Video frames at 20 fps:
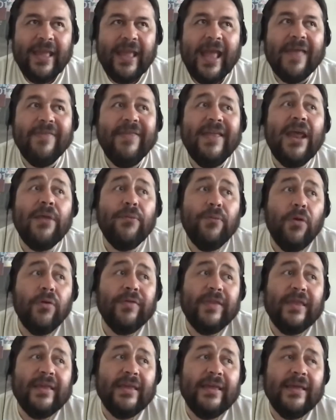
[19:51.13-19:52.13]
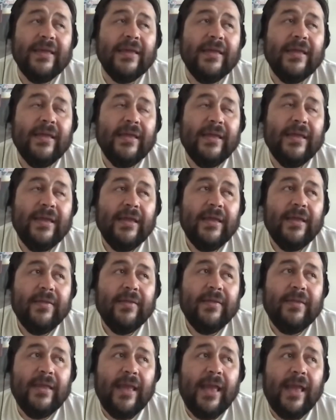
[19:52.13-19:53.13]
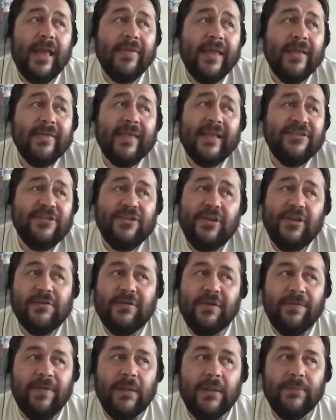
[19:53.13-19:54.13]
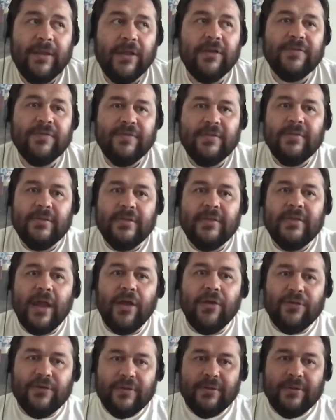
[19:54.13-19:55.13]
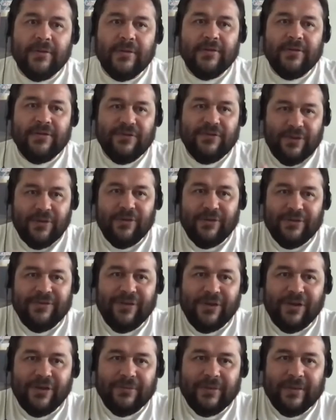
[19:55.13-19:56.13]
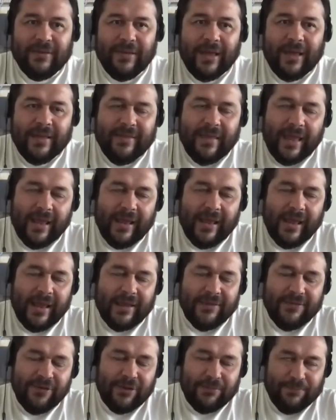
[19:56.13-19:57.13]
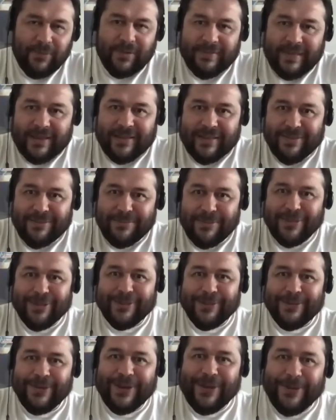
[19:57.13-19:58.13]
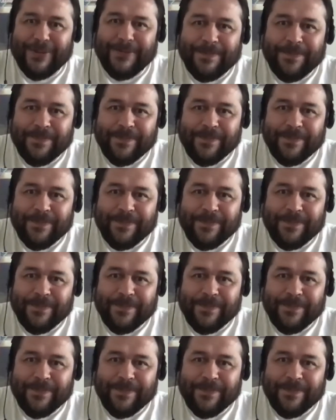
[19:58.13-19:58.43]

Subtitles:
And then I wrote and then that changed the film because now she got pregnant in the middle, you know.